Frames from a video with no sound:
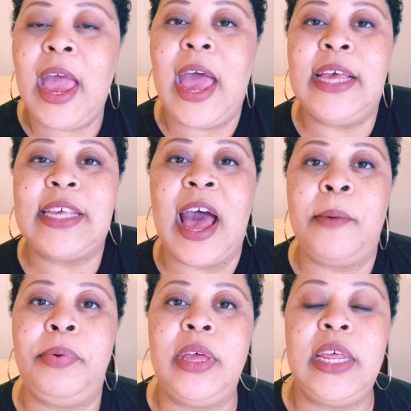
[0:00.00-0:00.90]
as I
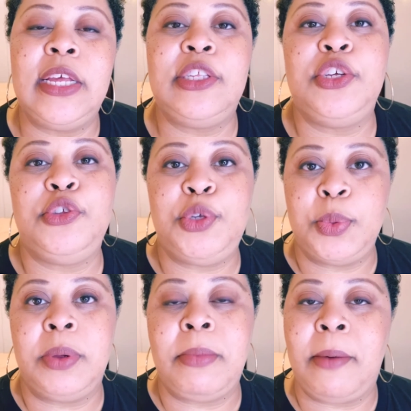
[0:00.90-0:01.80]
put into
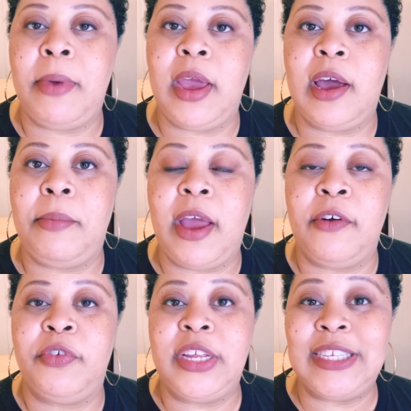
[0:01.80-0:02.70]
doing my makeup
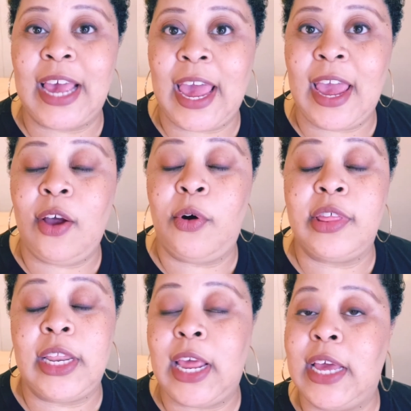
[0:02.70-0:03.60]
every day day or
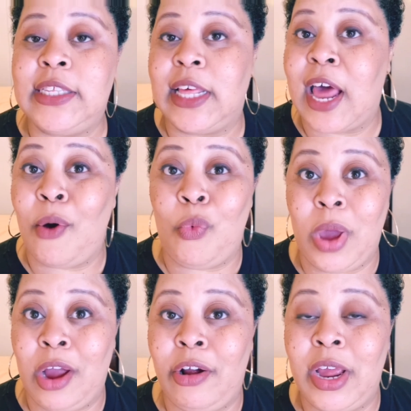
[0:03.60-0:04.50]
the days that I
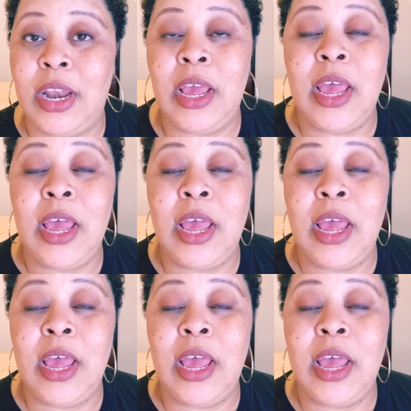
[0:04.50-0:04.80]
wear it